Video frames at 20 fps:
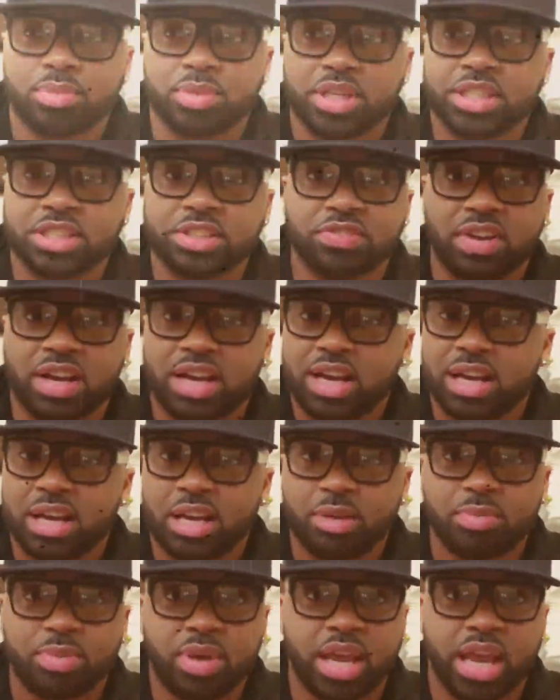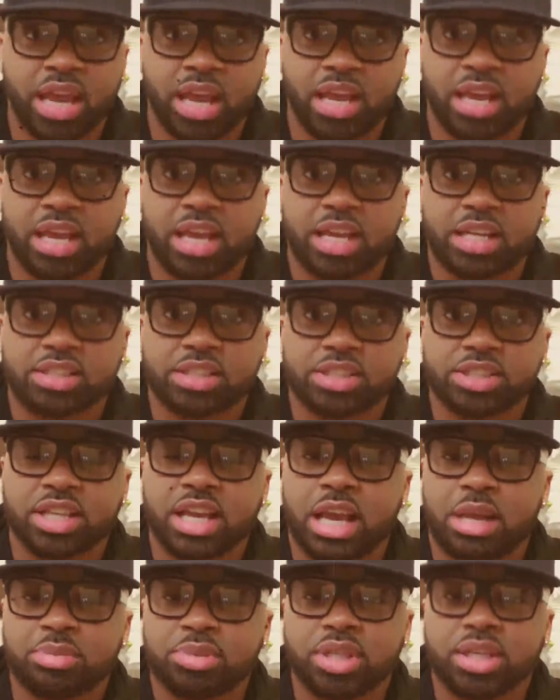his vibe, and it just
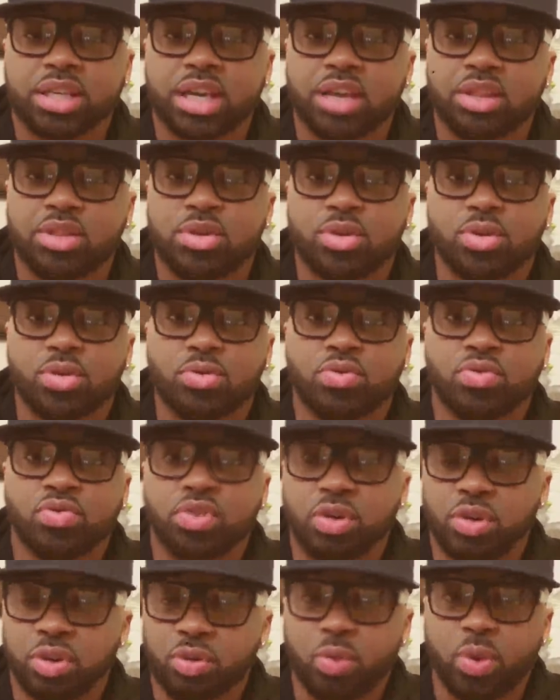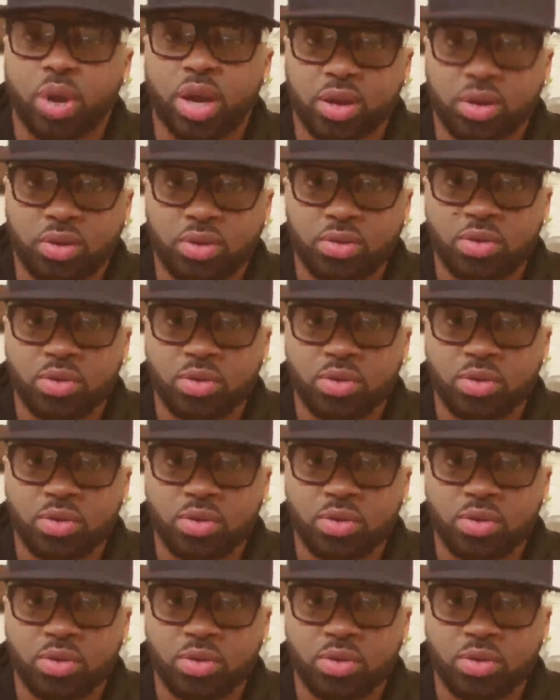came together very well.